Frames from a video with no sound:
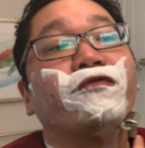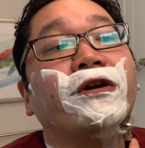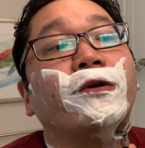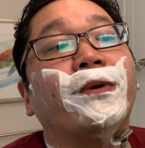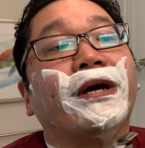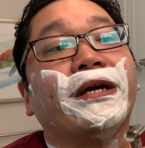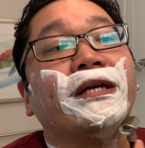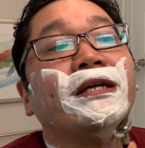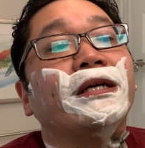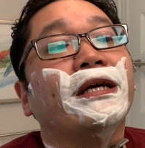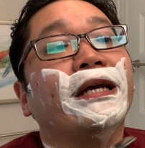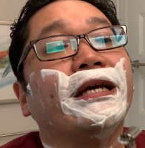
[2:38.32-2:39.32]
Runaway
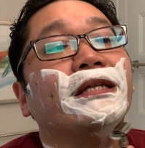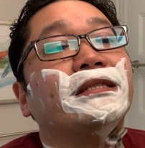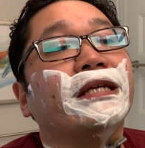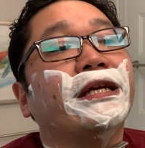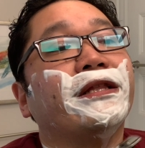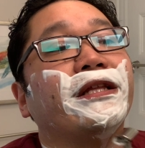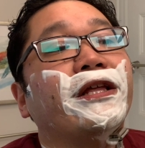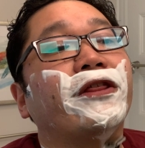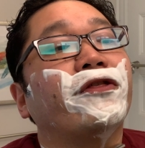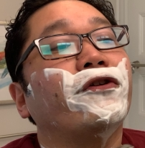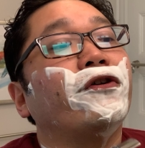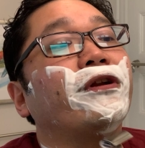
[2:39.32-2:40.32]
is in the
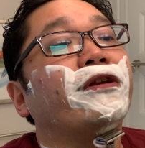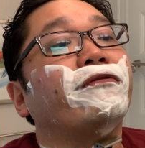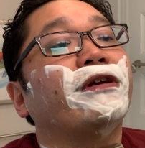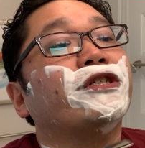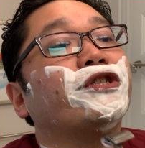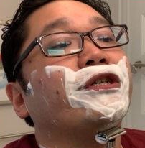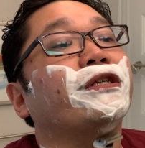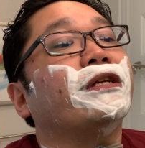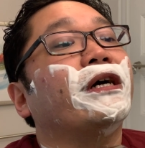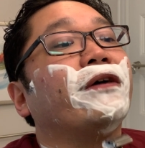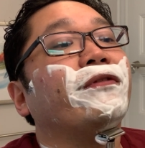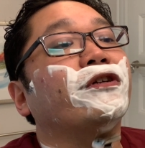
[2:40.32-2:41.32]
third iteration
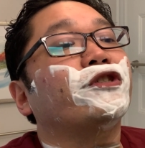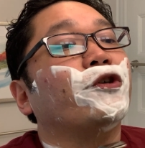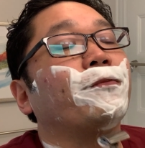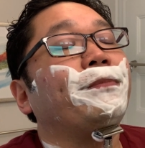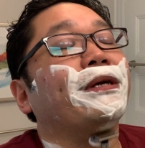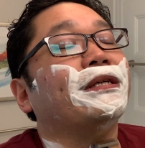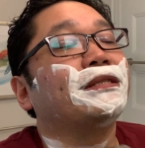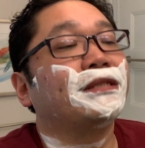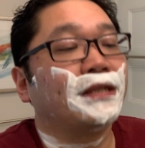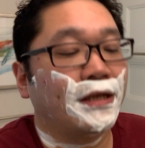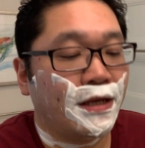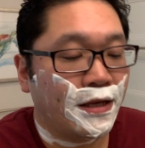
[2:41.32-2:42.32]
of their soap
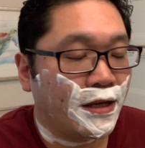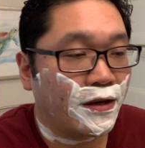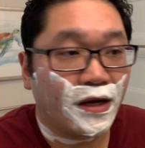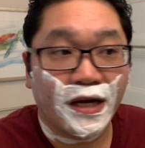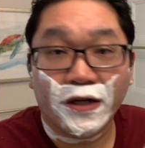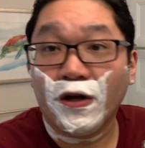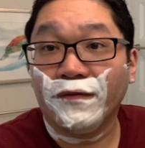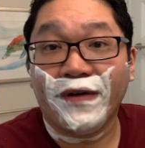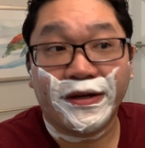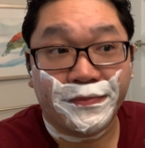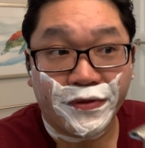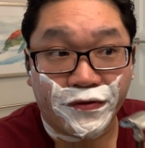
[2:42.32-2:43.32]
base uh, called
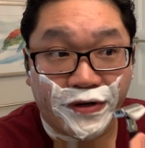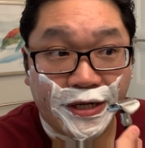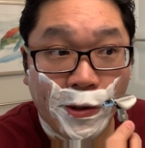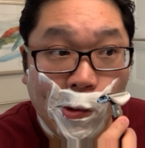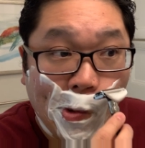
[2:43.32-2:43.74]
Volume 3.